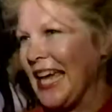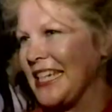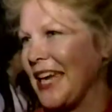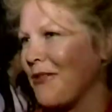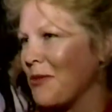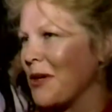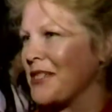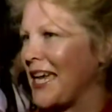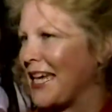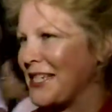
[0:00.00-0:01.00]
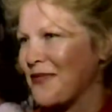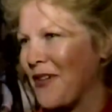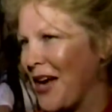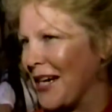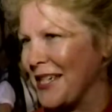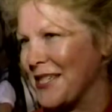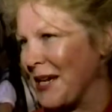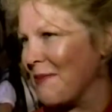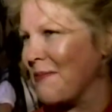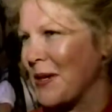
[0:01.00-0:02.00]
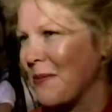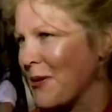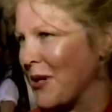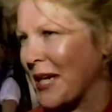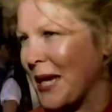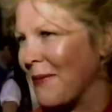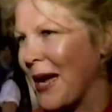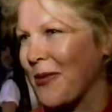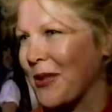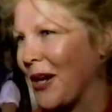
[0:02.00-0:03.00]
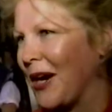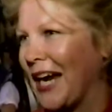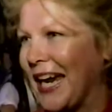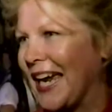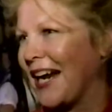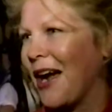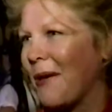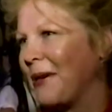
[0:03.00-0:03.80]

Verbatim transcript: David was at his finest, and Bill Murray came out there, and I